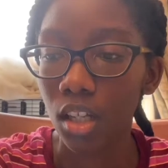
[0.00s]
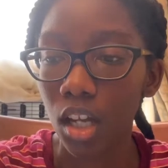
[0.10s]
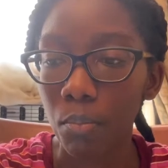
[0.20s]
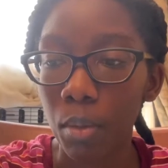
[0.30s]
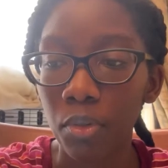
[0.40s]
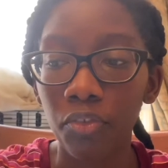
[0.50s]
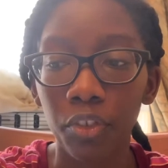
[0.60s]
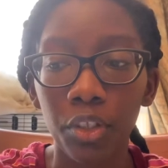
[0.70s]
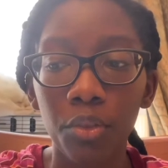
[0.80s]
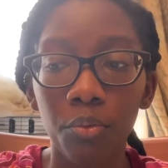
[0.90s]
My
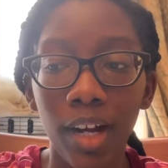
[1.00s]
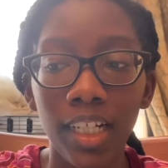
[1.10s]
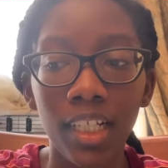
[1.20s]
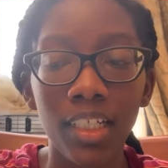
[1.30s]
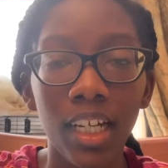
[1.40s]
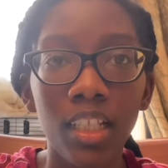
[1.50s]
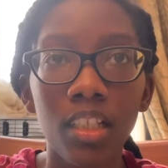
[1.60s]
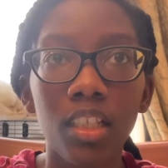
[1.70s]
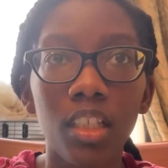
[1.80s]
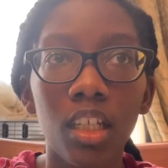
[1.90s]
preferred writing
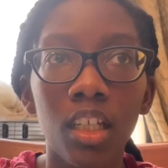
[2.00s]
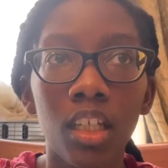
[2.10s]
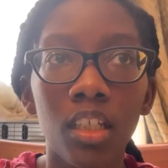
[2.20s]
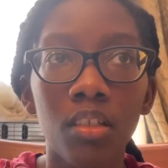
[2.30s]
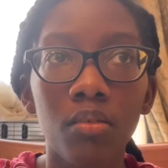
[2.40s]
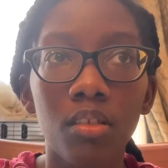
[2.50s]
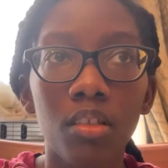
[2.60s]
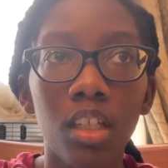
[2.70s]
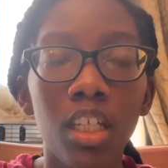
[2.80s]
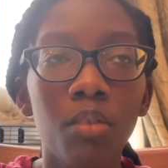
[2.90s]
tense
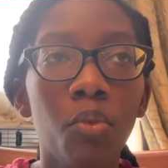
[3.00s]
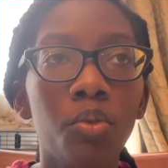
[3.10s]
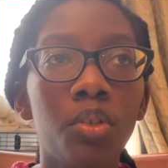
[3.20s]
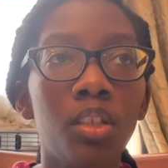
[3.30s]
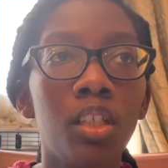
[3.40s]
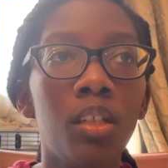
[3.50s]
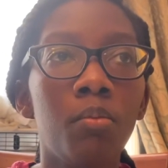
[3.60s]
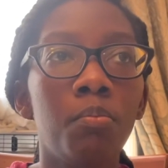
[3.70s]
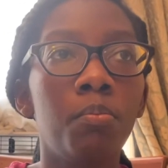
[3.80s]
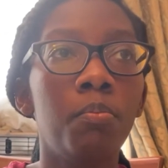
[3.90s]
is
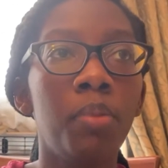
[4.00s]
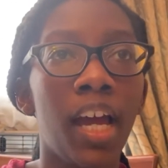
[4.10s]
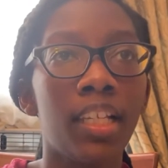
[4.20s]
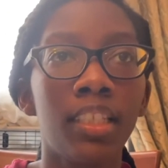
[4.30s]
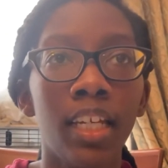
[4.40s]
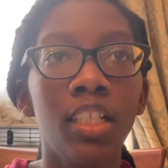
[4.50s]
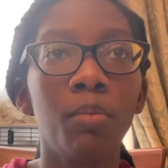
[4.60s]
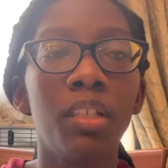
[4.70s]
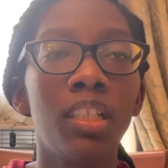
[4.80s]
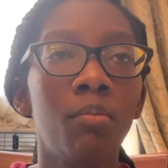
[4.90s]
mostly past tense,
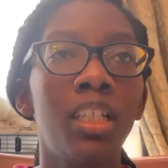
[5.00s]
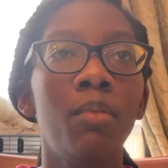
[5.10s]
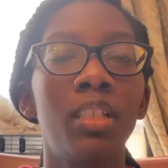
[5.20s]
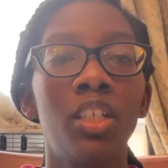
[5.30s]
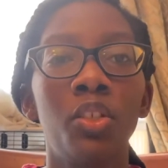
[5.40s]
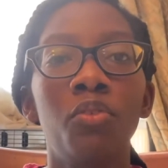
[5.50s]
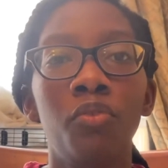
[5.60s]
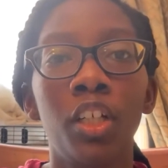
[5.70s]
but sometimes I do veer